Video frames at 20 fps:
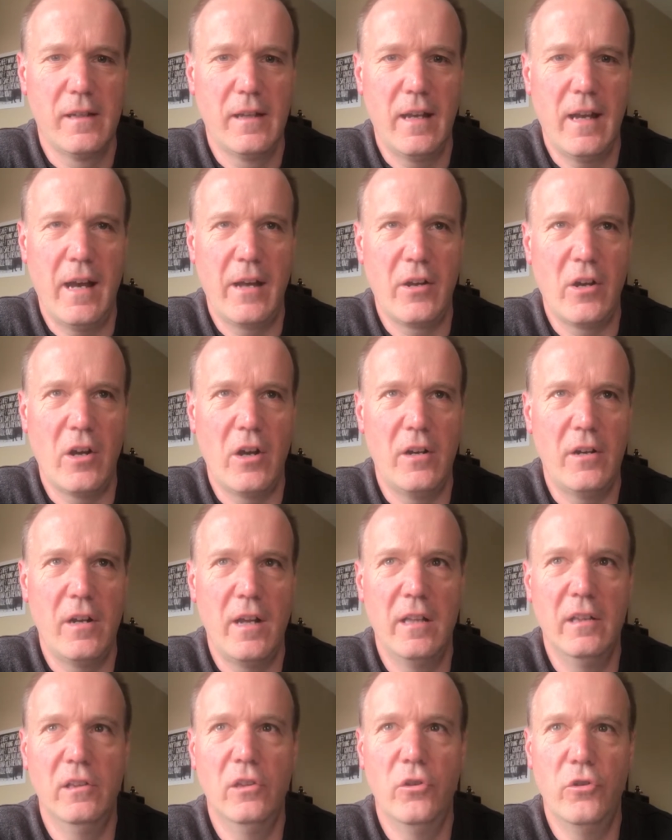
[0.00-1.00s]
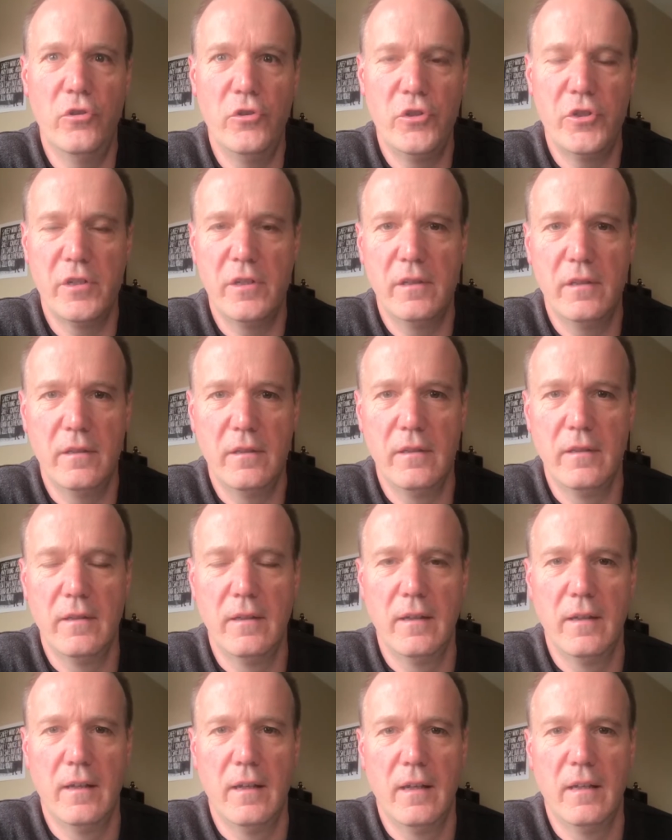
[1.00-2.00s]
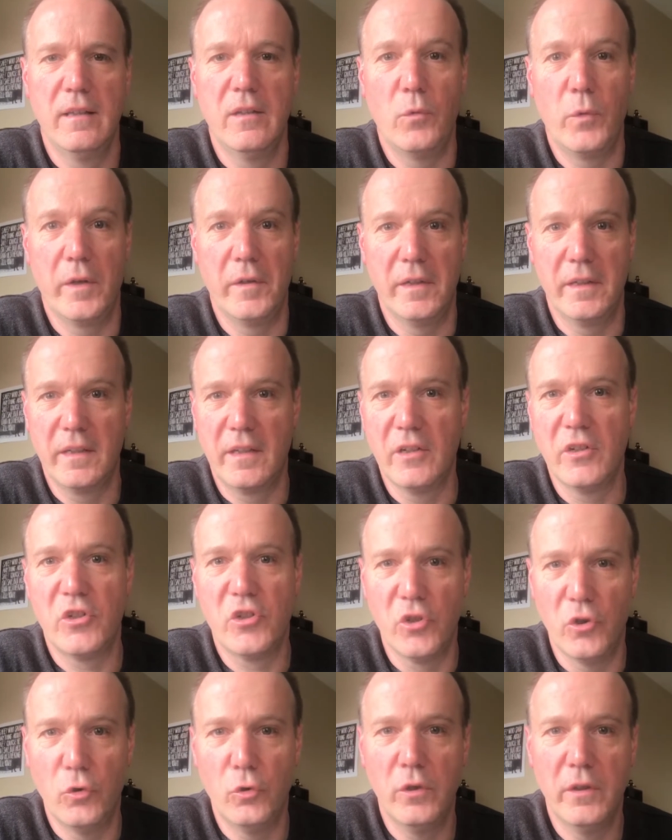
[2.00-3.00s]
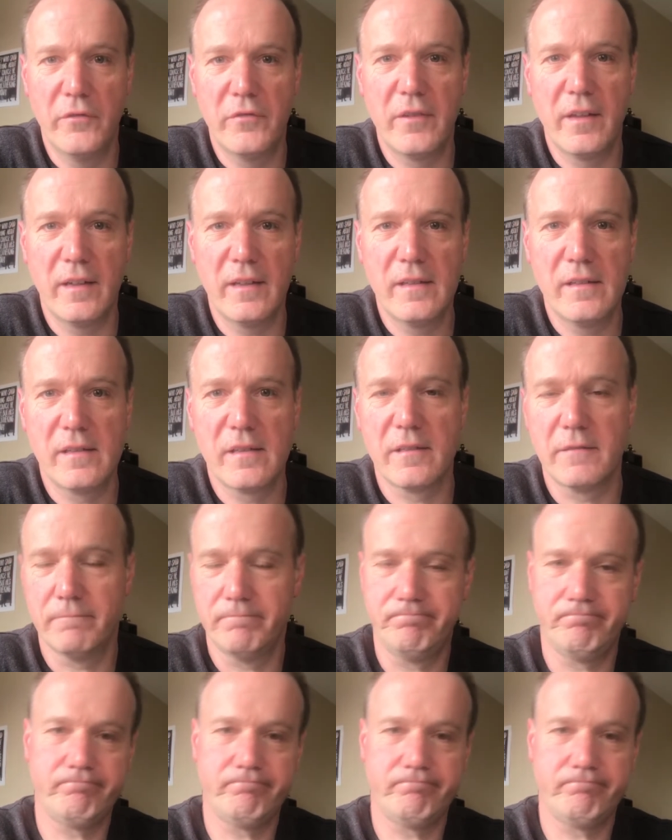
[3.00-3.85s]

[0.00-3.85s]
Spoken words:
and our illusion that we're in control of things,